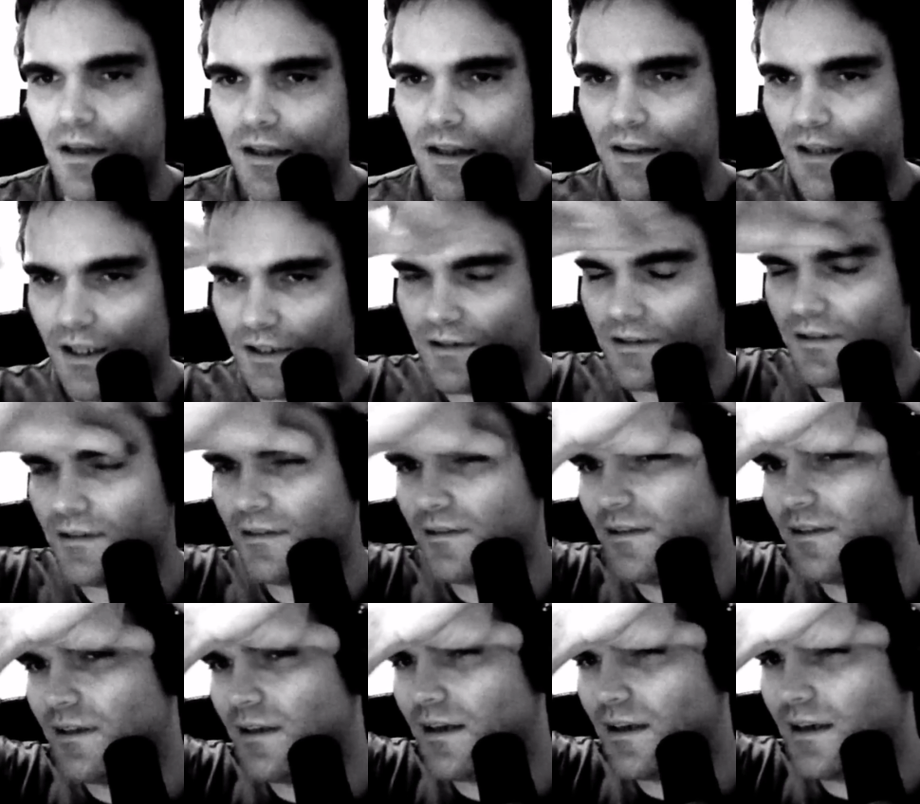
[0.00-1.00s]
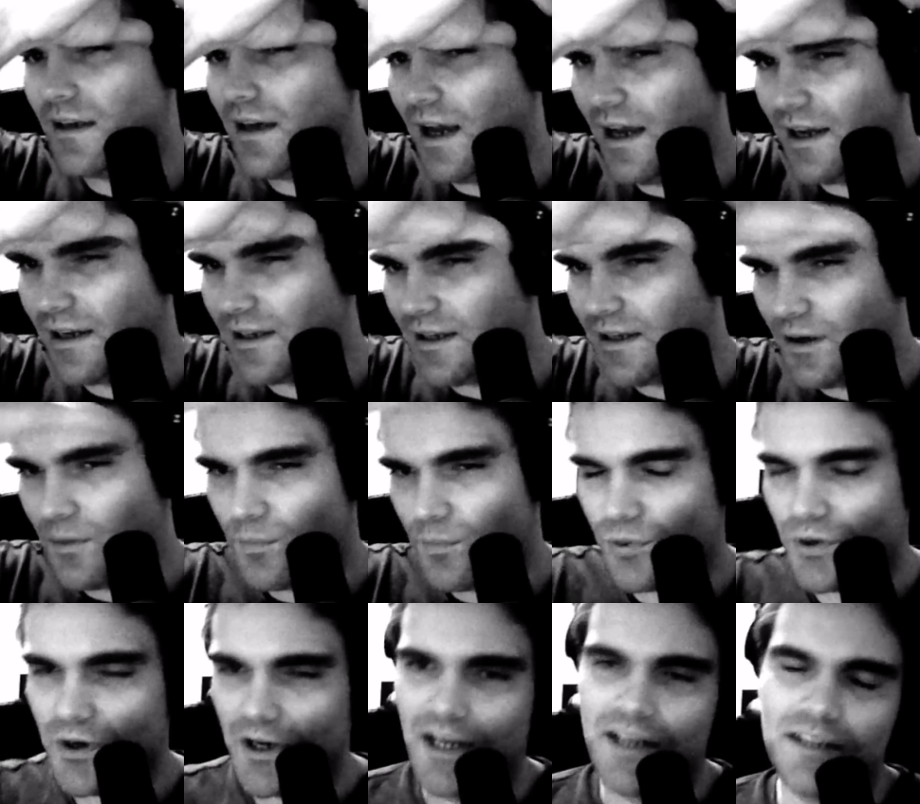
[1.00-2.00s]
That's
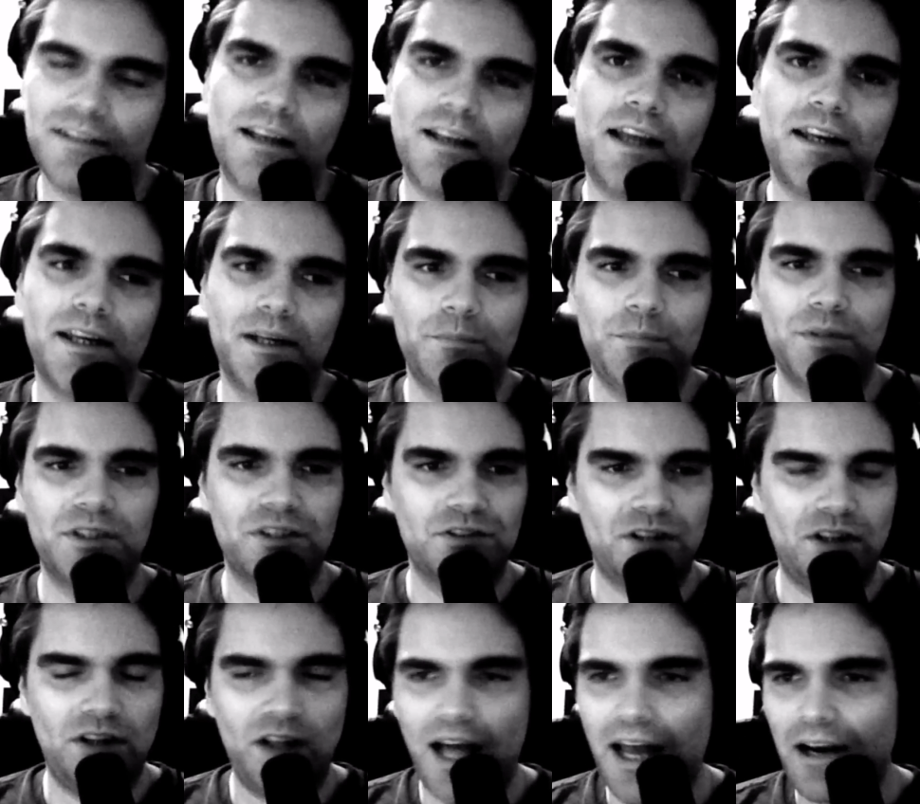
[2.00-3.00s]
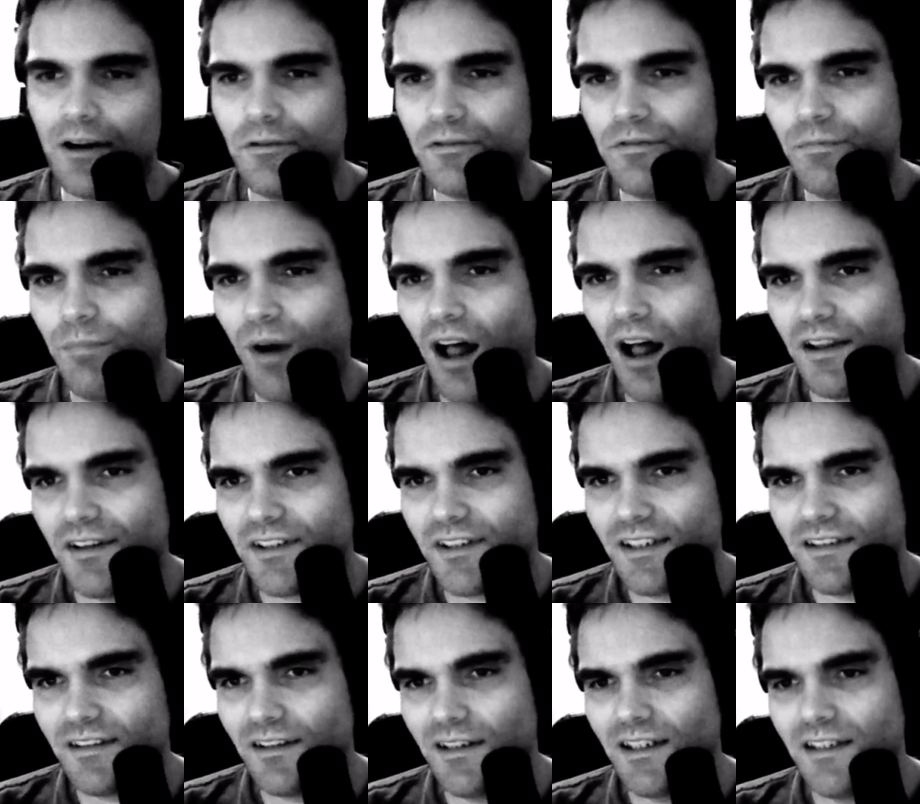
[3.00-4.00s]
pretty exciting, but there's a lot of polish that
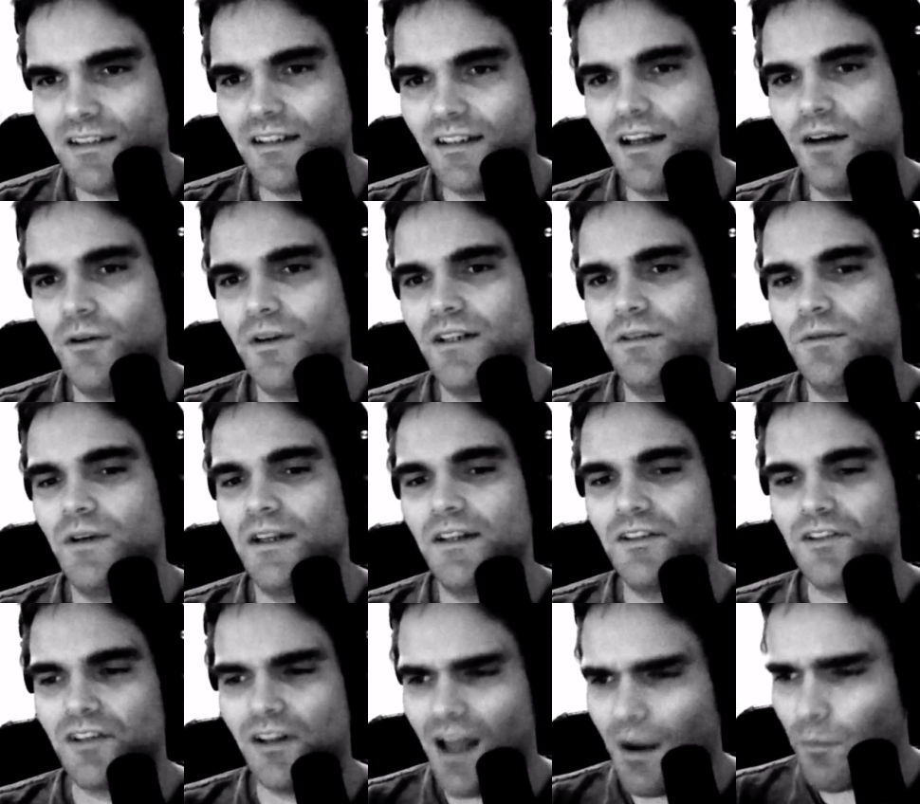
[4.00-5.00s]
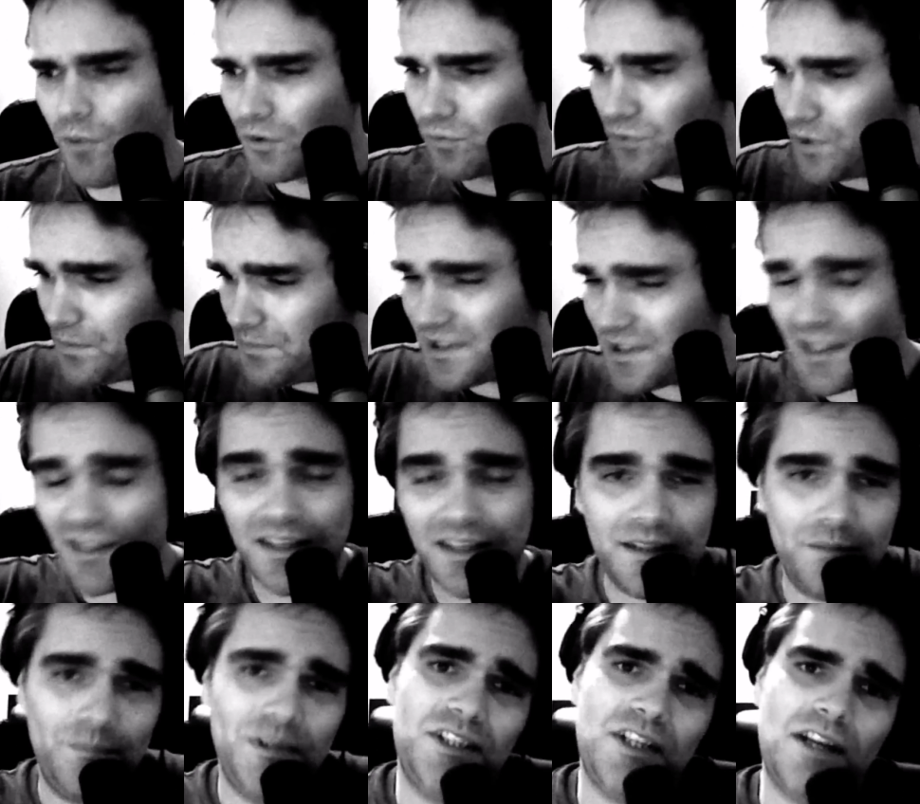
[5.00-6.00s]
still needs to go into it. There's a lot more rooms that need to
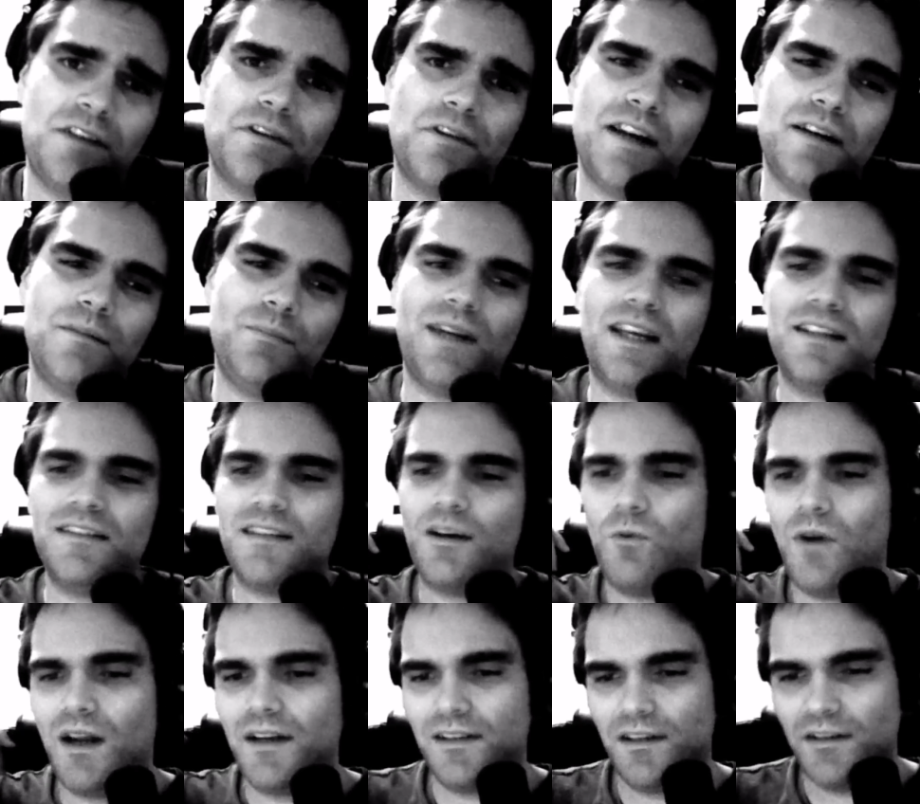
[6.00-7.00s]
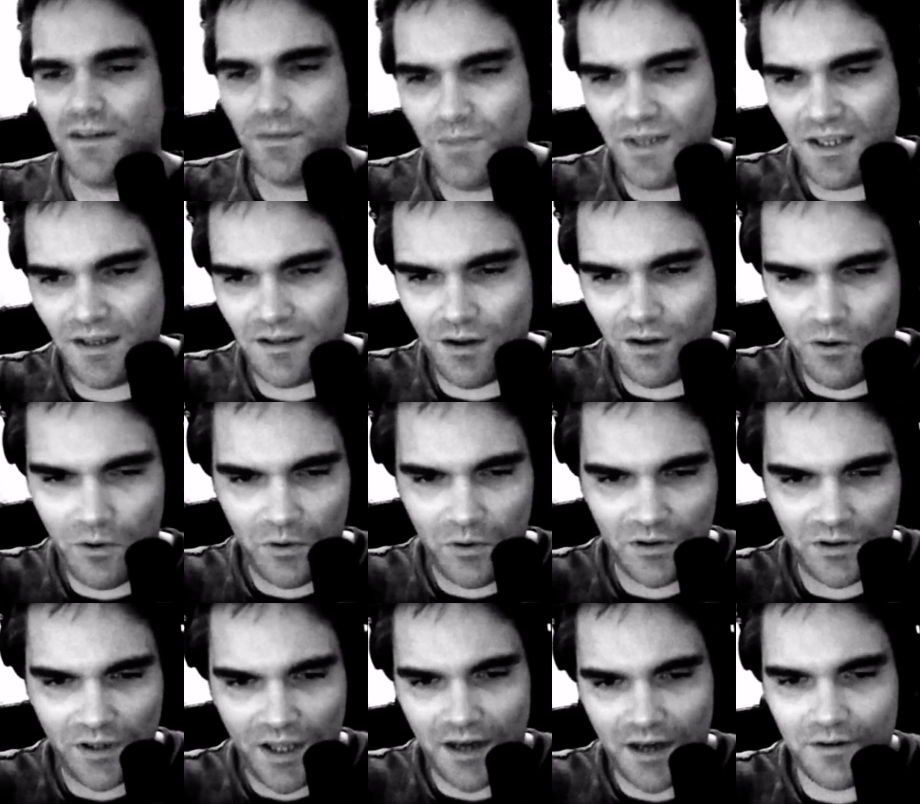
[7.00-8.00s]
be generated, because I want there to be a whole
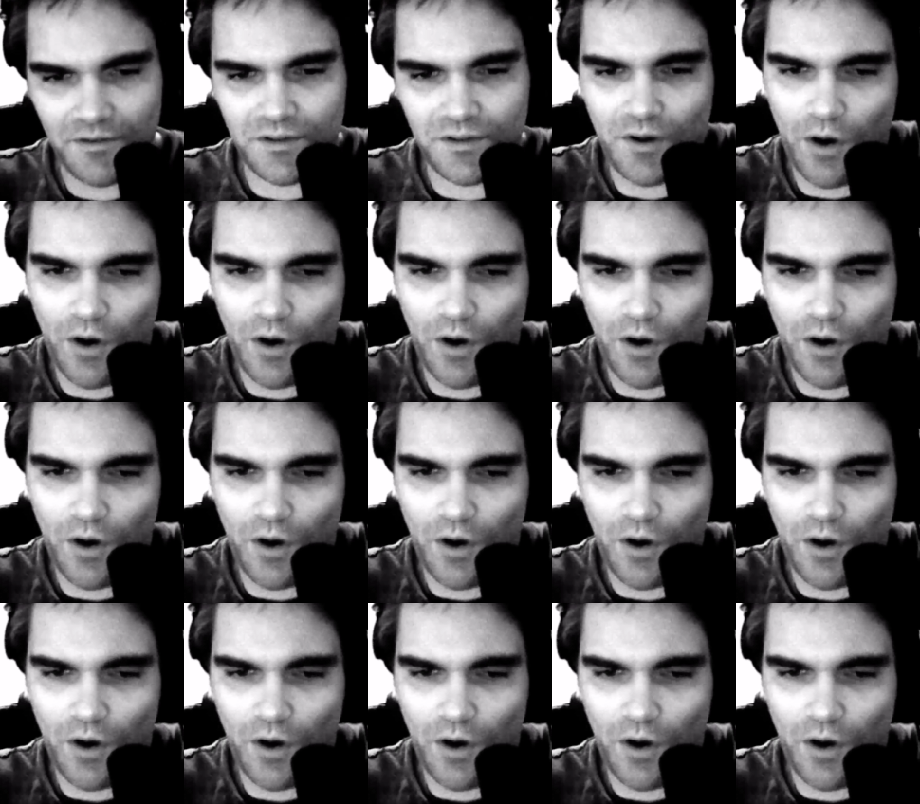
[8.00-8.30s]
lot of